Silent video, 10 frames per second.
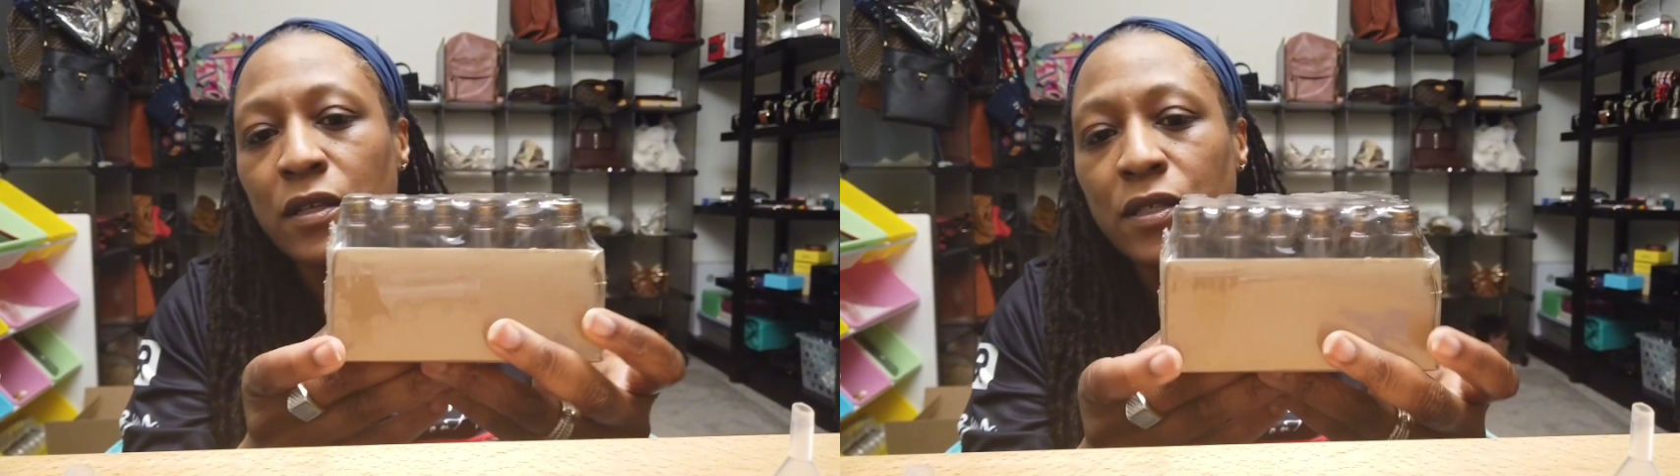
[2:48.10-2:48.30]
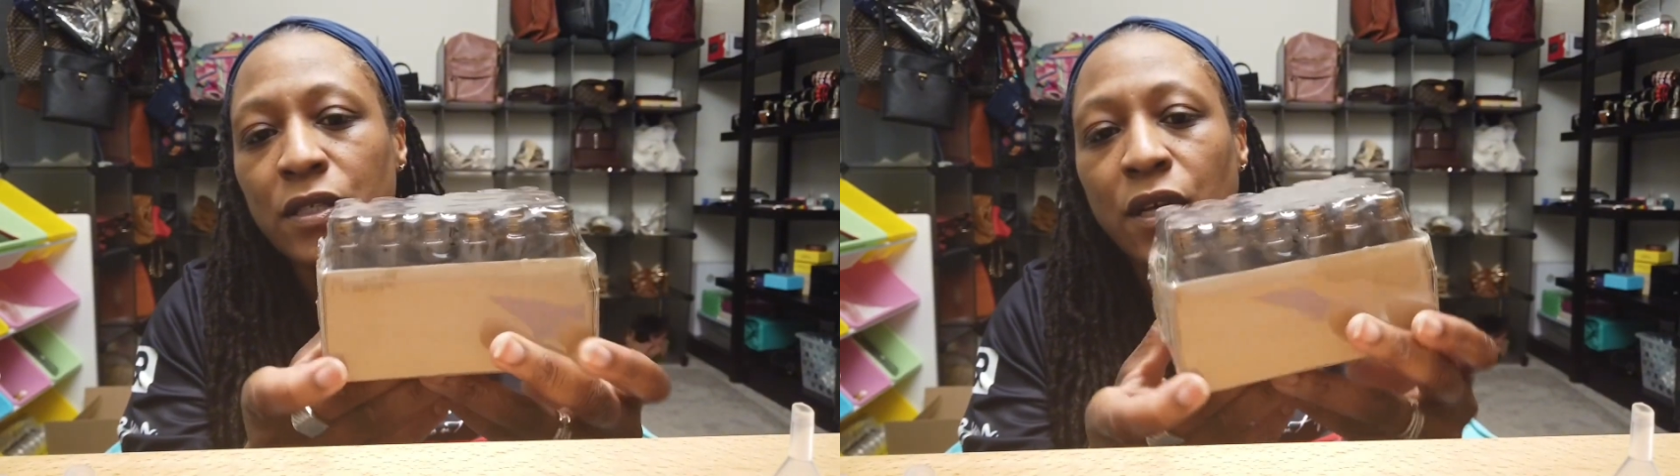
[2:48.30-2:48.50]

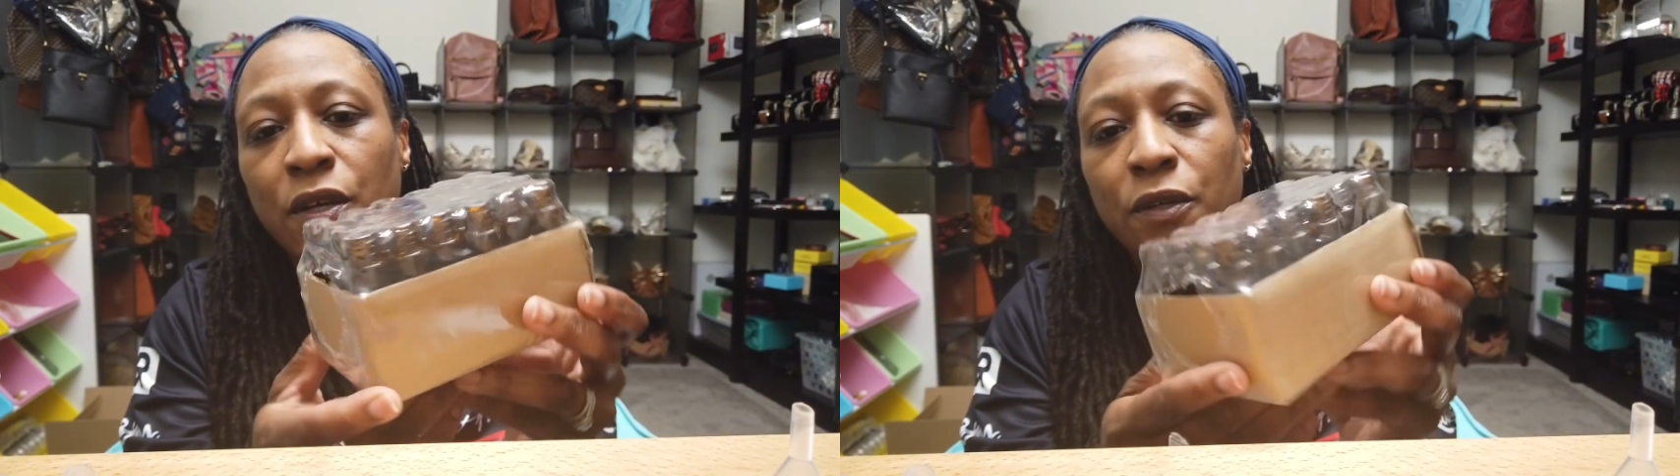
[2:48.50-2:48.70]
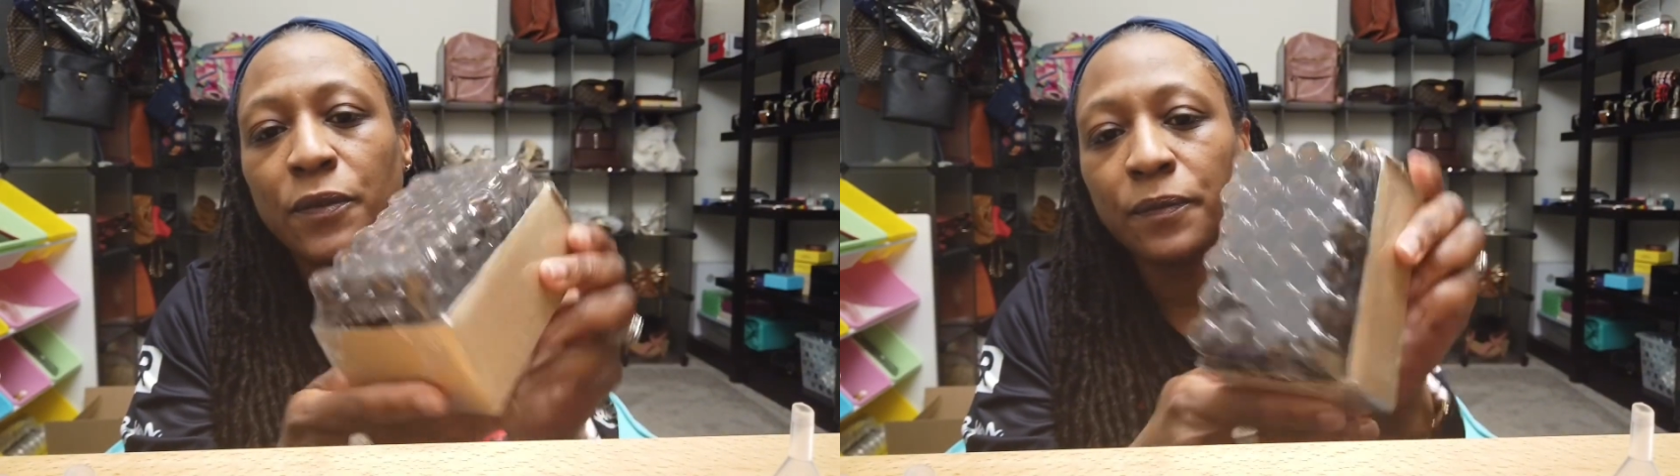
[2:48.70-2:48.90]

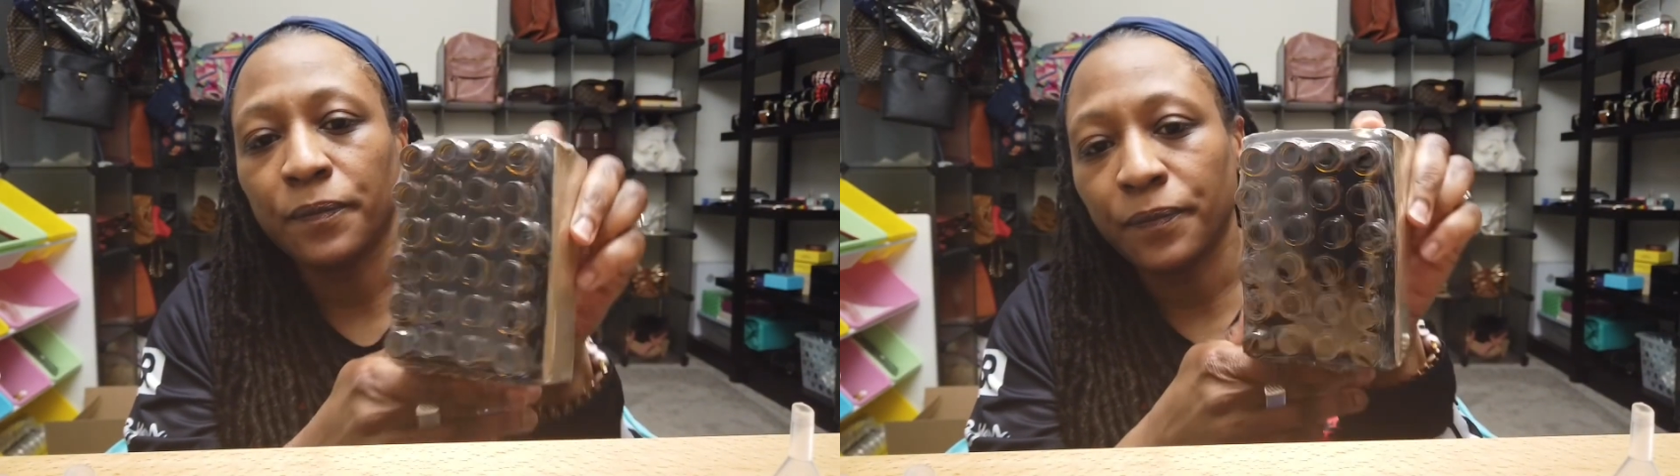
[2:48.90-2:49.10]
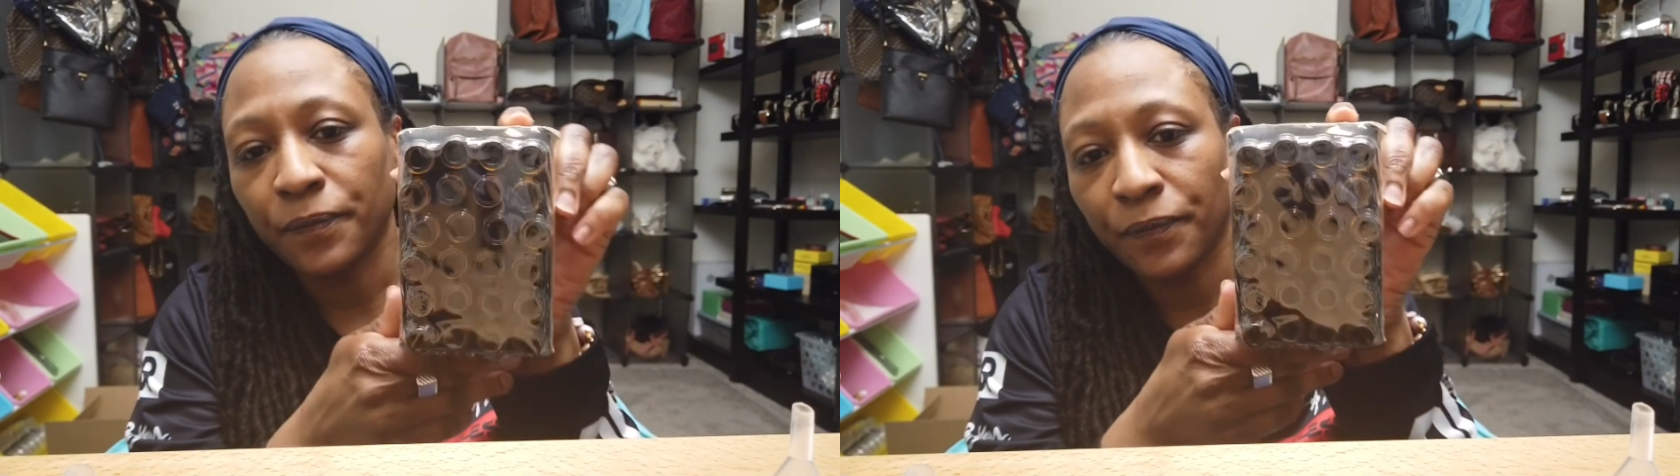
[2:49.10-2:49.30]
So
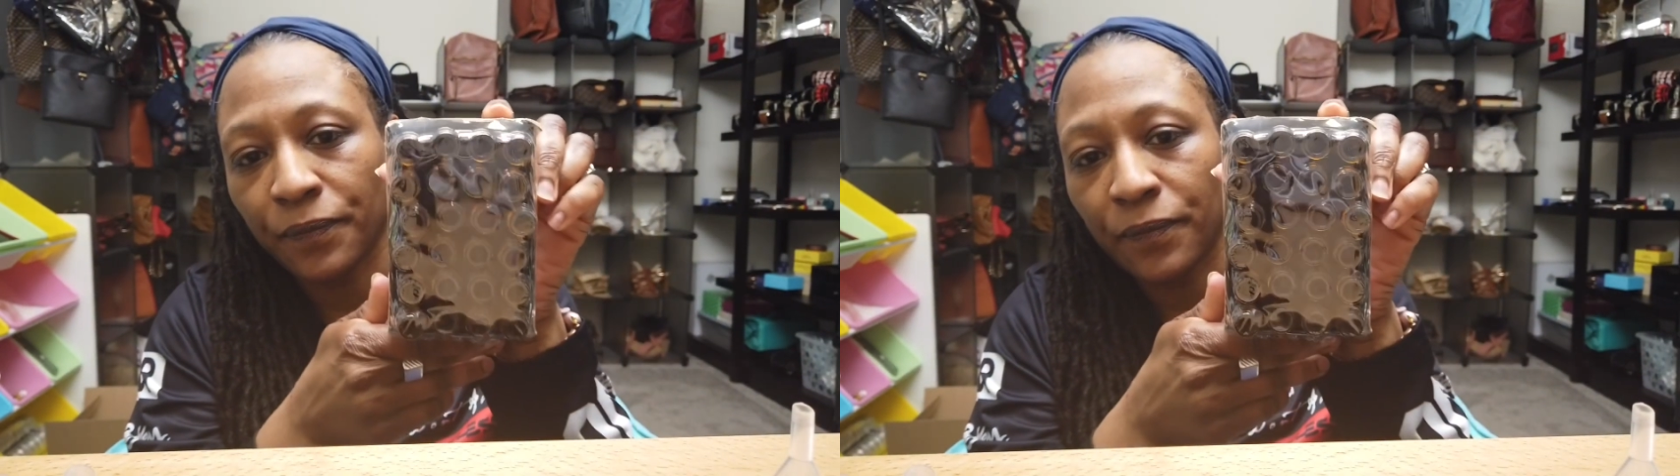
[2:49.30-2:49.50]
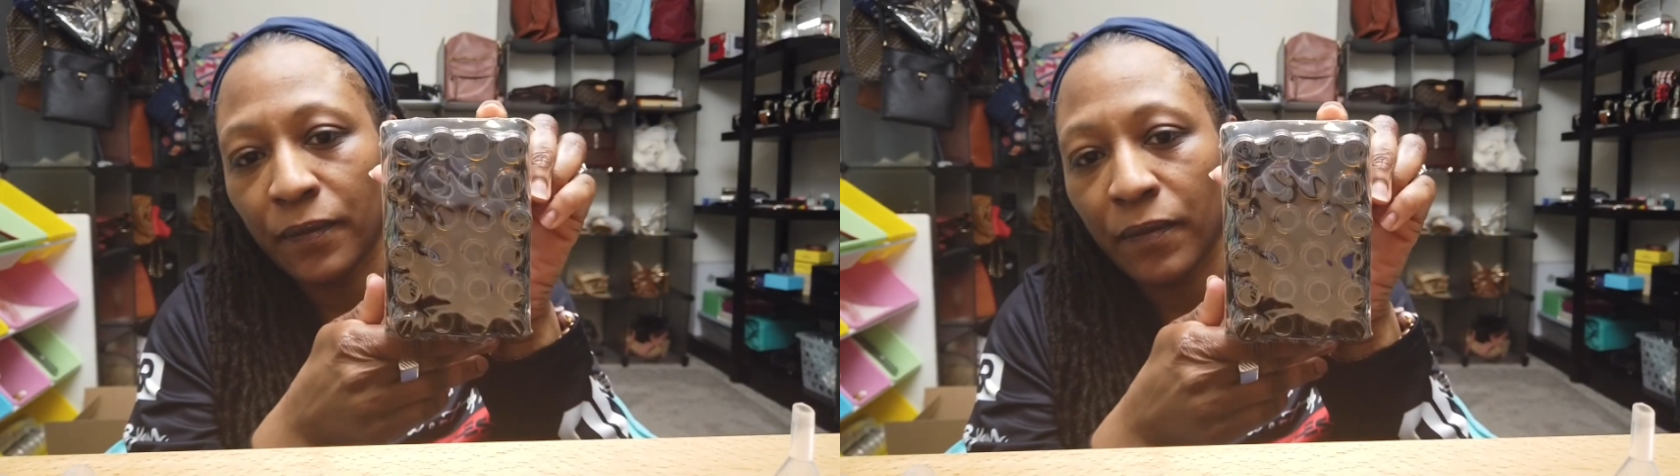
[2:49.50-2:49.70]

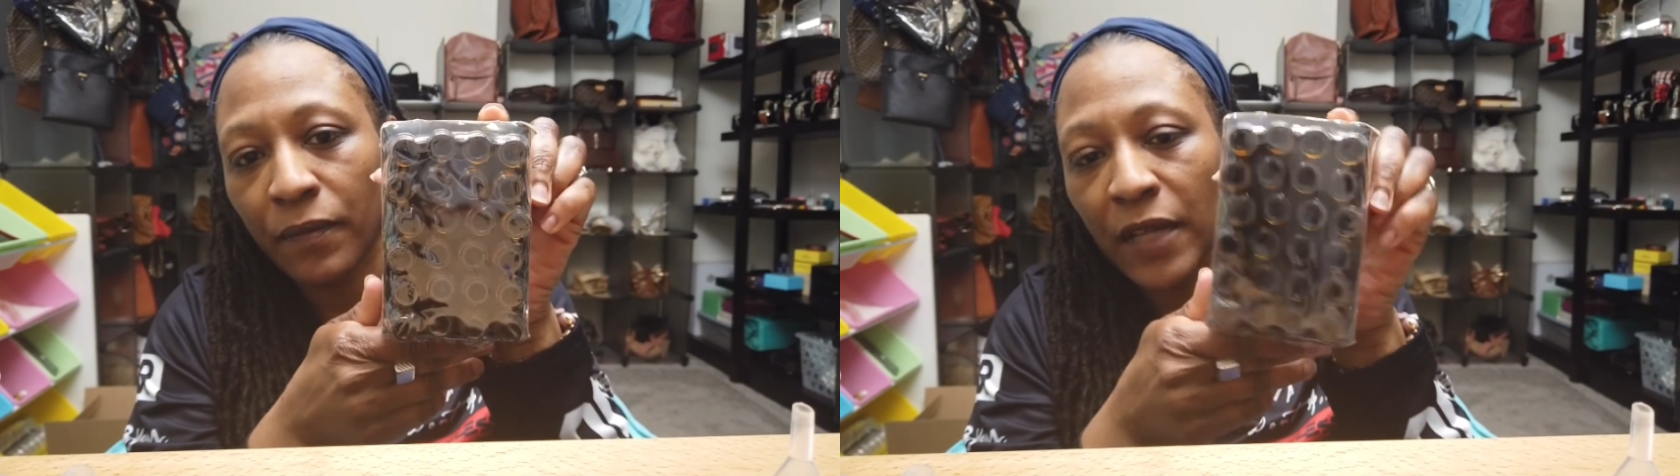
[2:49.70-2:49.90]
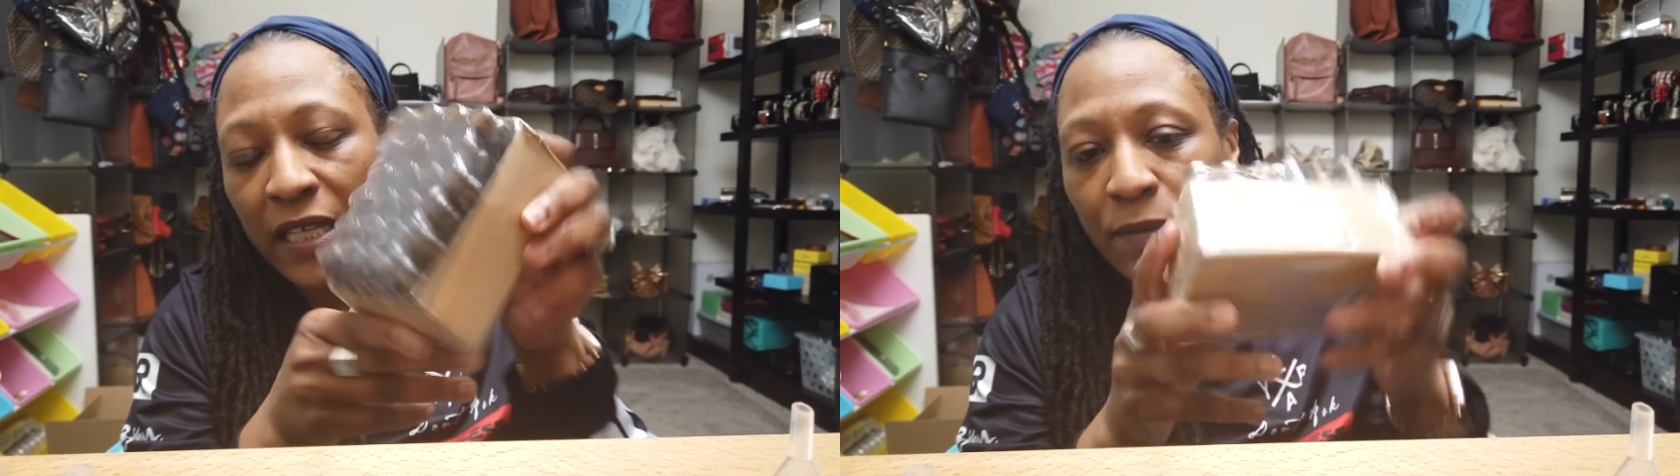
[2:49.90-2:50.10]

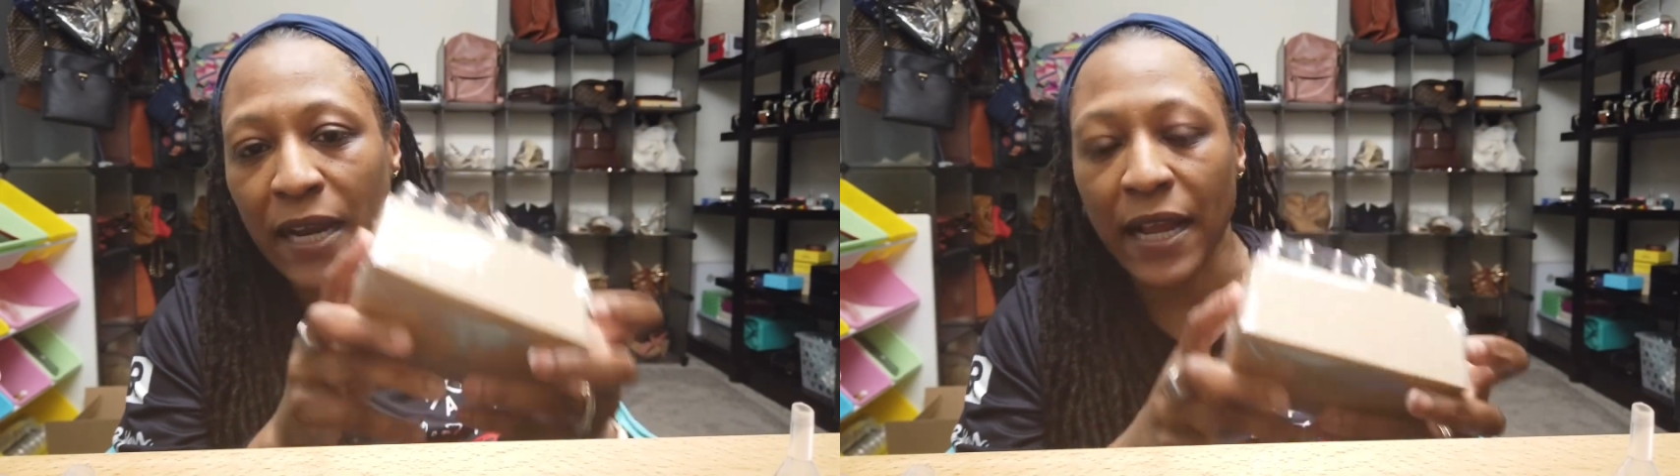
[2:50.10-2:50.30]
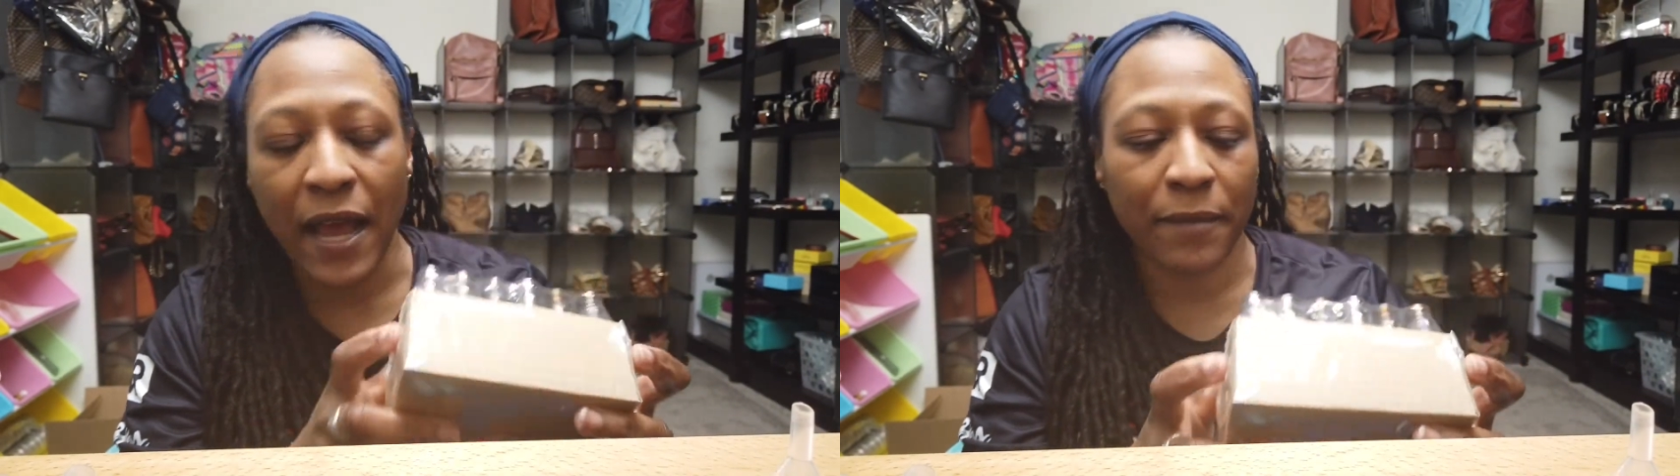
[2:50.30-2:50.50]
that's
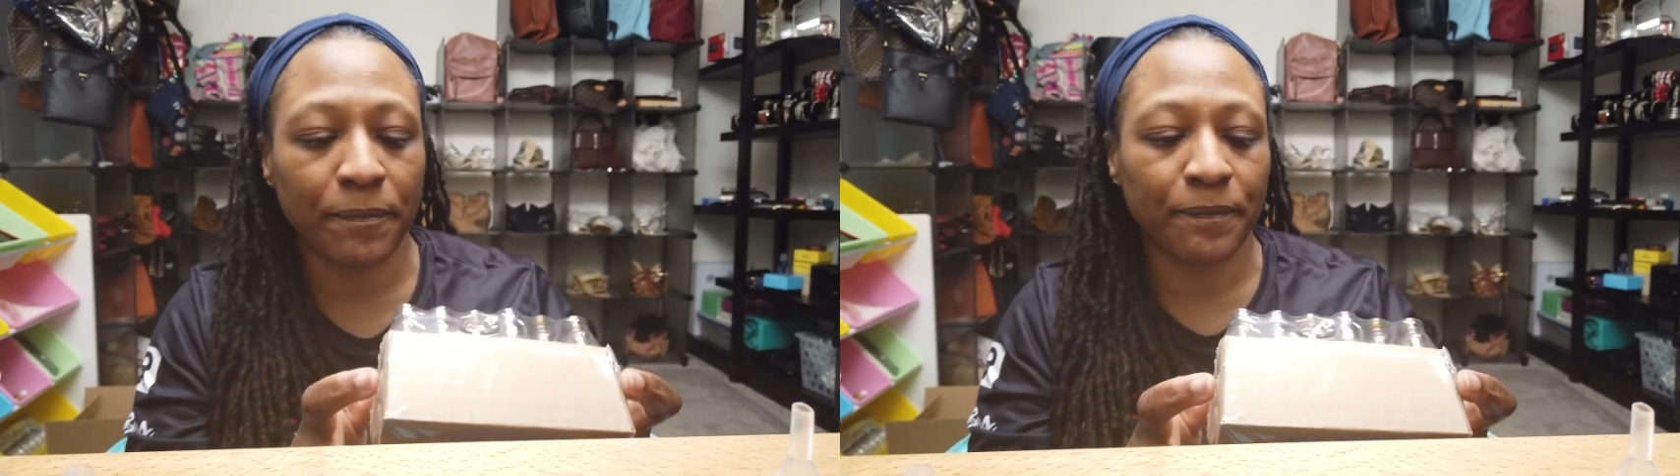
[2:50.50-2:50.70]
what I got,